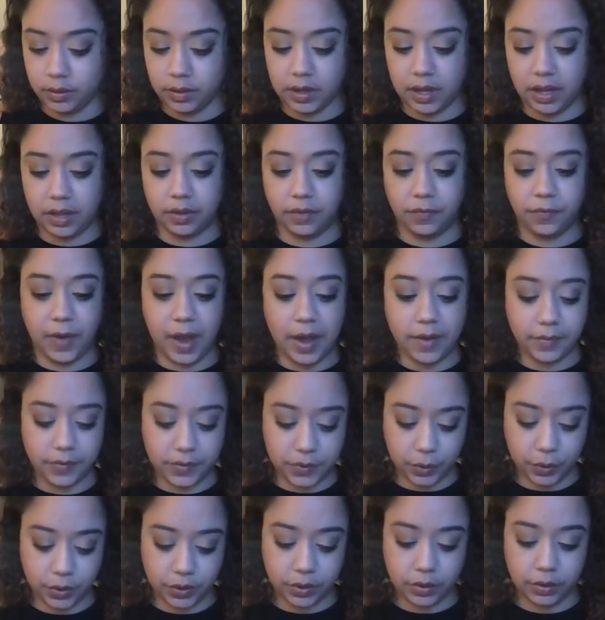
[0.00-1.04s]
and the Five of
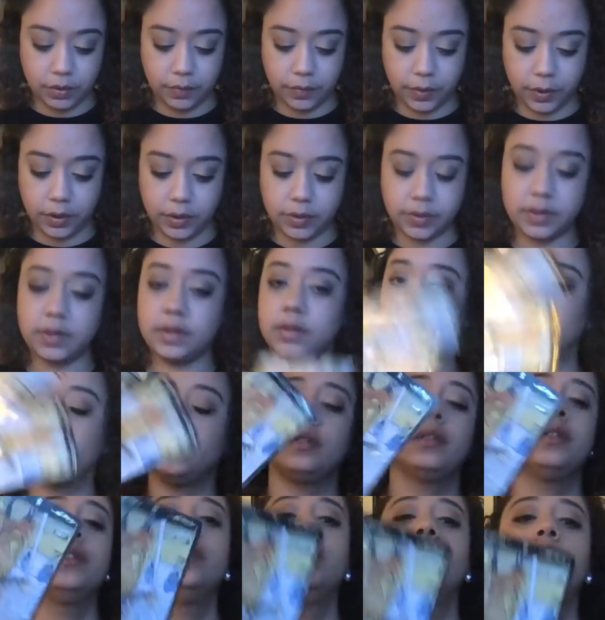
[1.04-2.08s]
Swords in the reverse
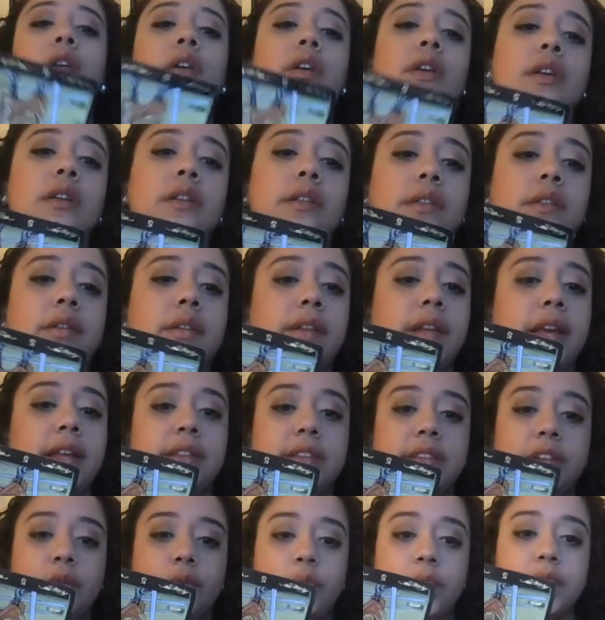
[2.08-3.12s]
to not
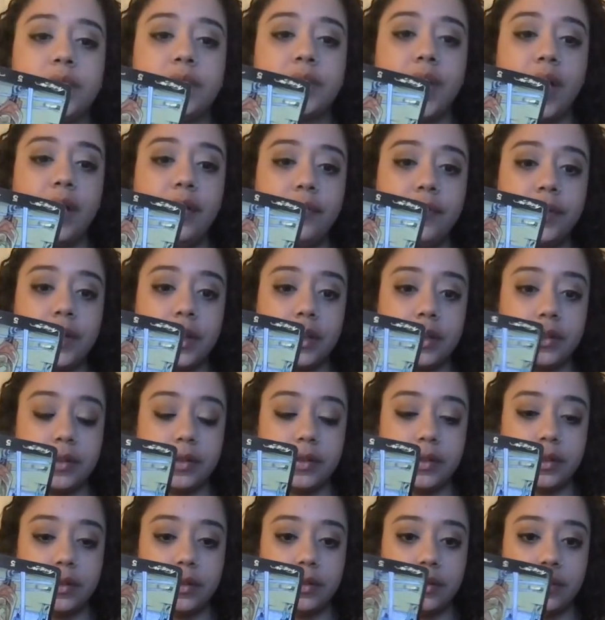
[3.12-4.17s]
deal with this
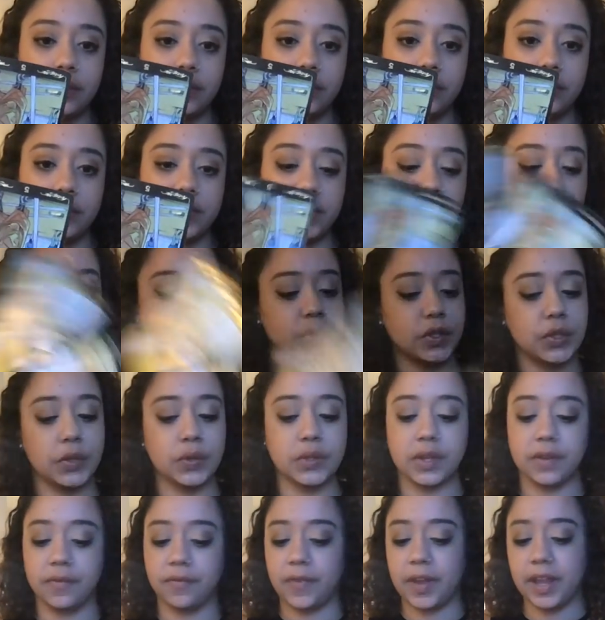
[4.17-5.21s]
conflict. Someone's
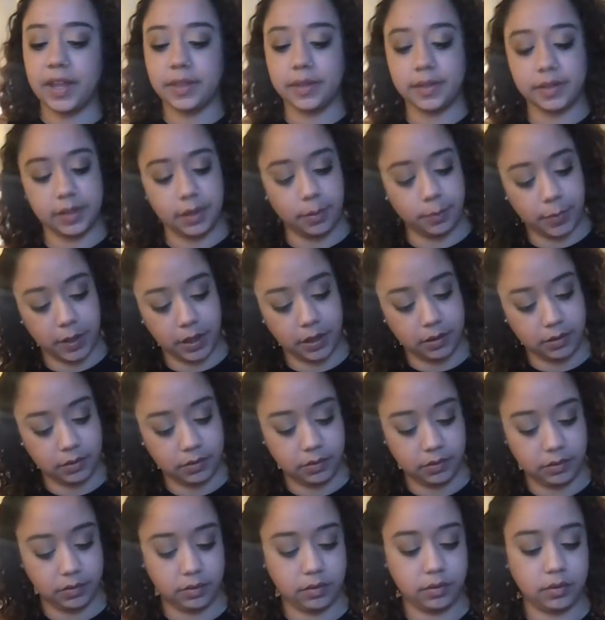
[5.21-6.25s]
losing faith in something.
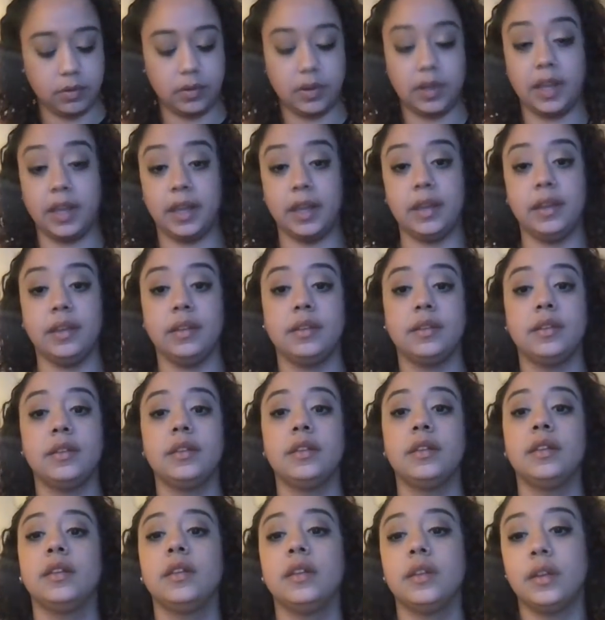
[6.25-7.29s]
Okay.
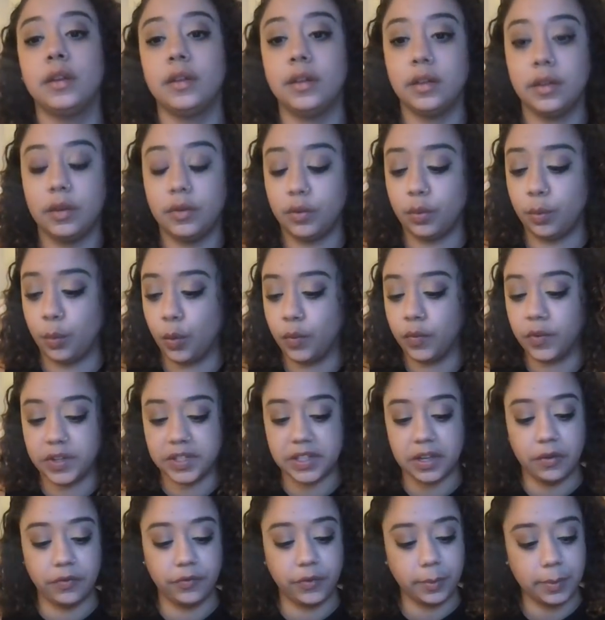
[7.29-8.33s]
Remove
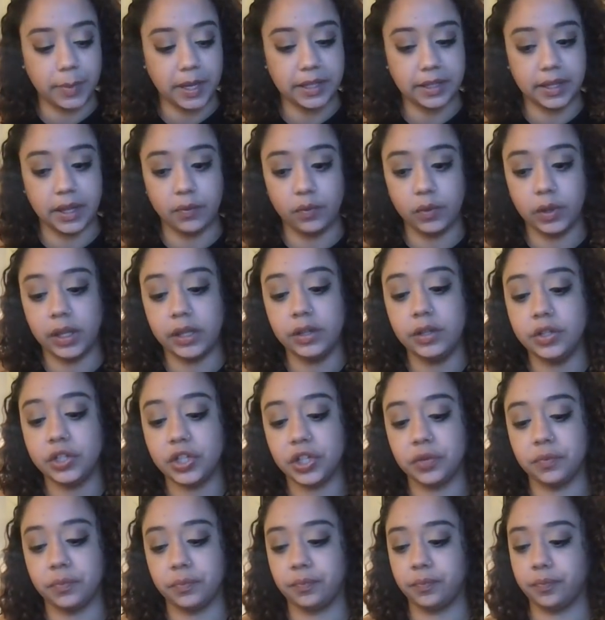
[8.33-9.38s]
yourself from that devil energy.